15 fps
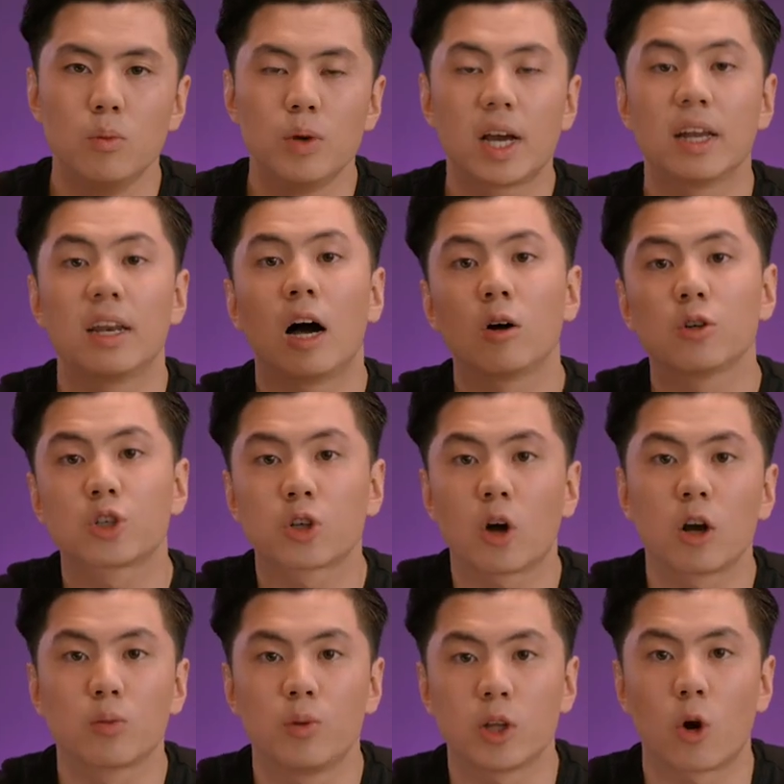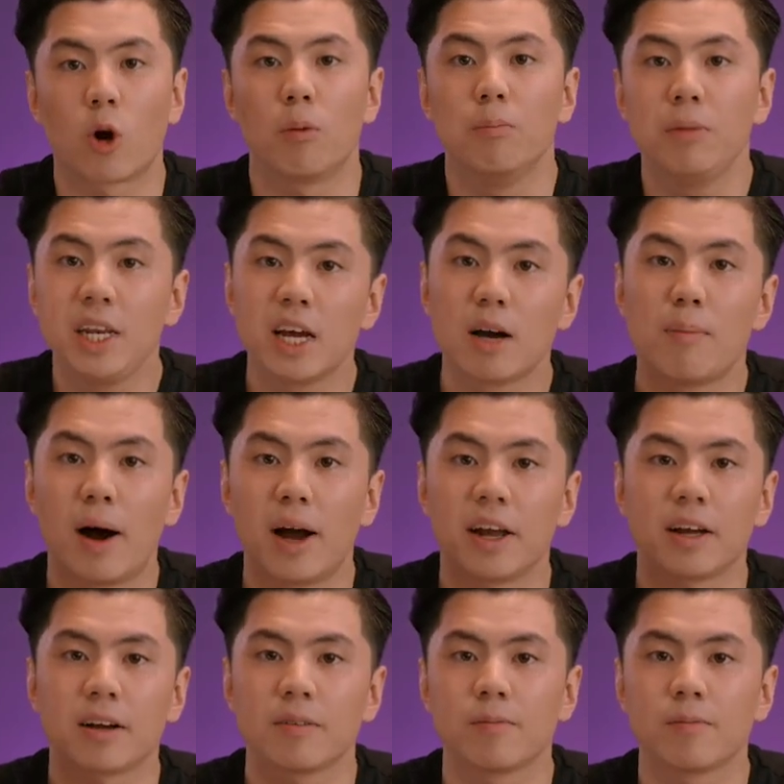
we can now start with our media buying.